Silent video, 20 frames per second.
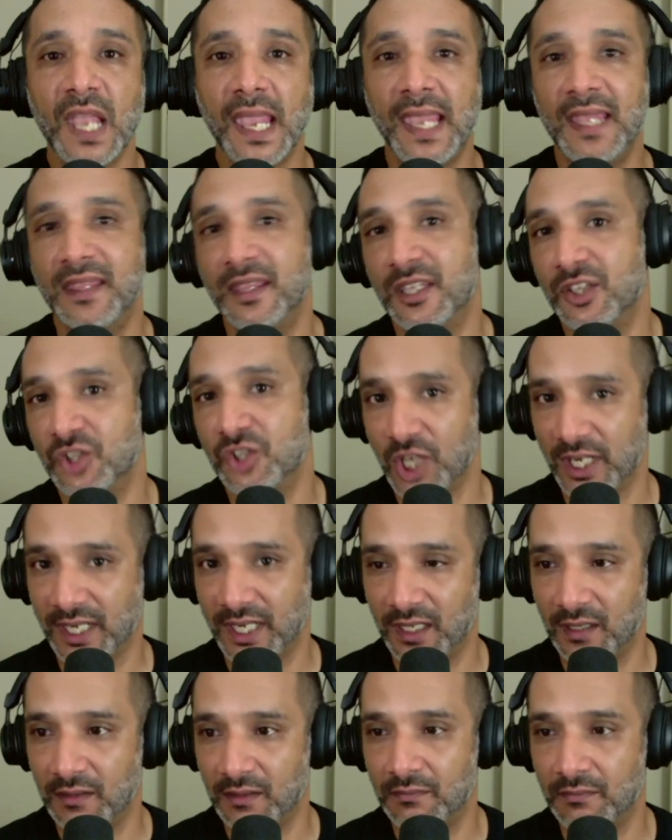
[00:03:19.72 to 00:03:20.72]
and the
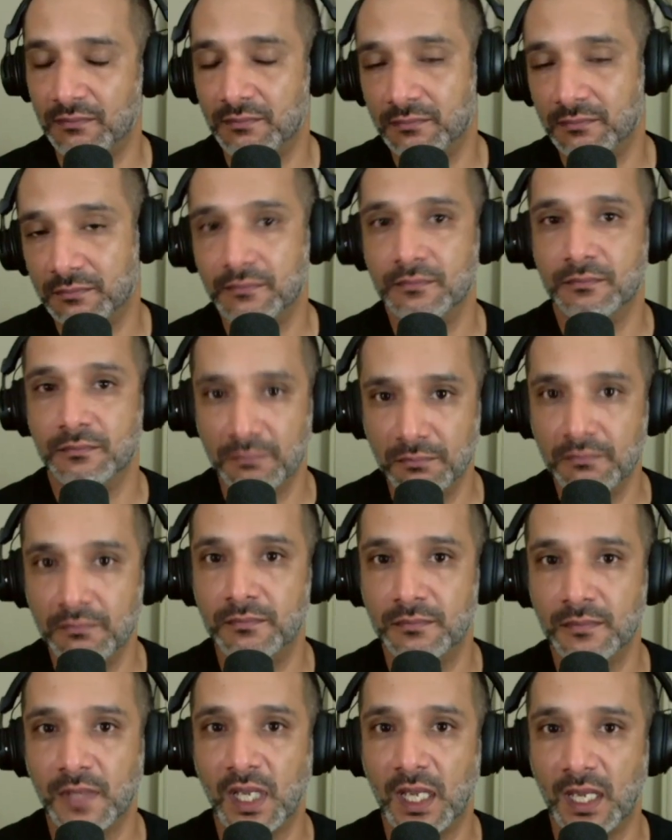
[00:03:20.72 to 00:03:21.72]
chicken
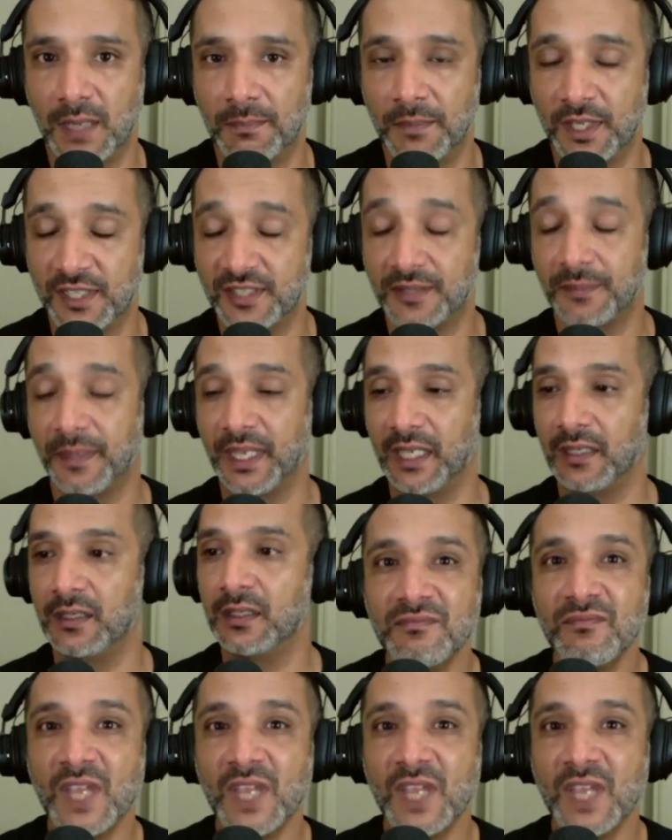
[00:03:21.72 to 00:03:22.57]
muscle meat.